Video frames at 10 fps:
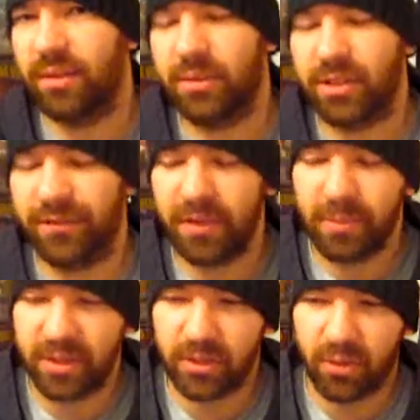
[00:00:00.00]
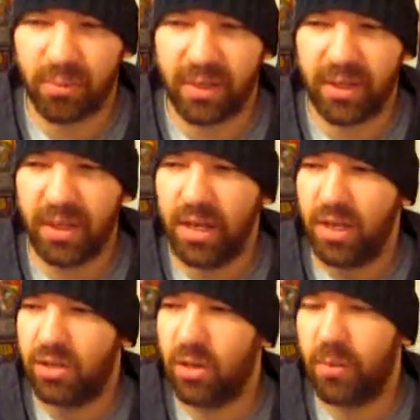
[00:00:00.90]
There was a female Scorpion,
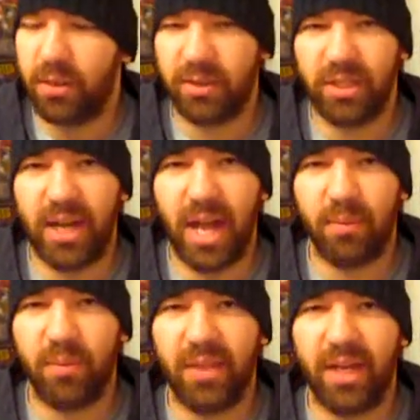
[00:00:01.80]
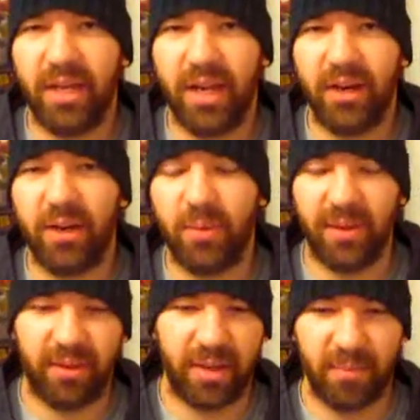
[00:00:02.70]
so I wonder what's going to happen with that character
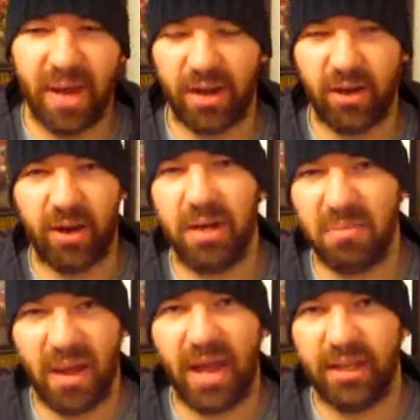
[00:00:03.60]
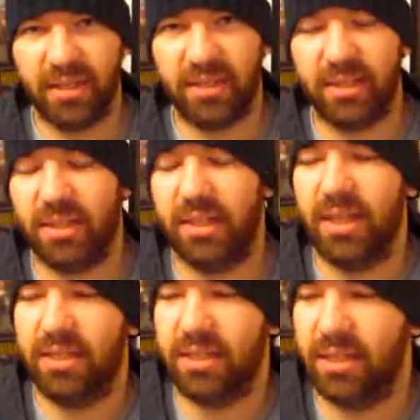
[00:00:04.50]
with uh, Mac Gargan back as the as